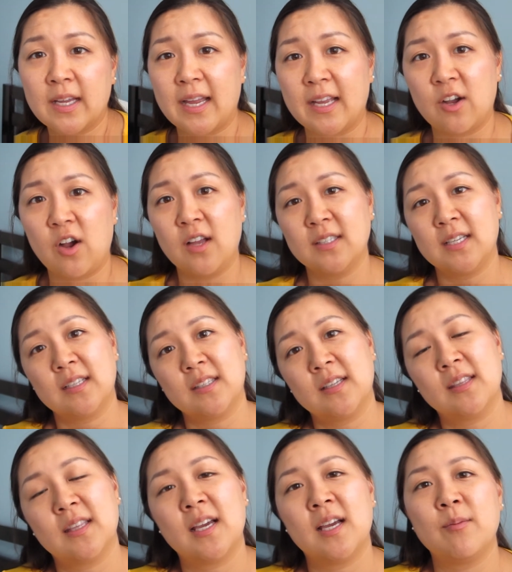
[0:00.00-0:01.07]
I
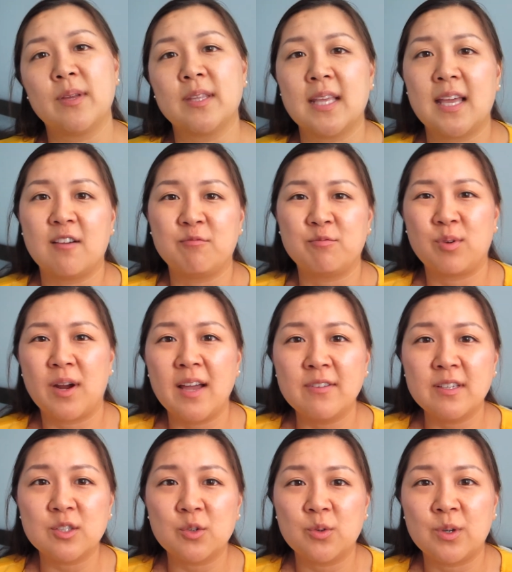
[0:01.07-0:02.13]
contacted them and they have
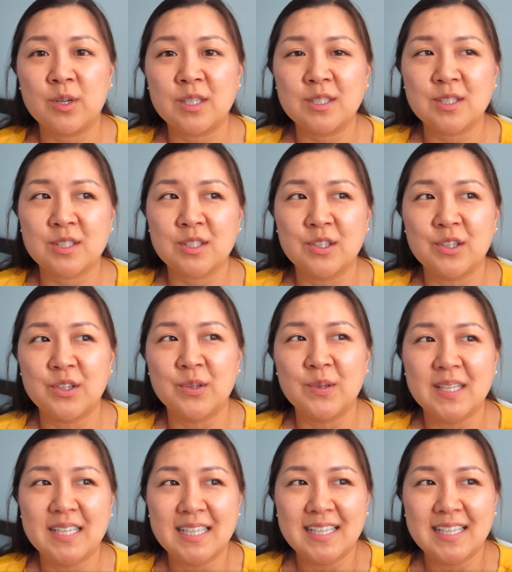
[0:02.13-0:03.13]
private tours, so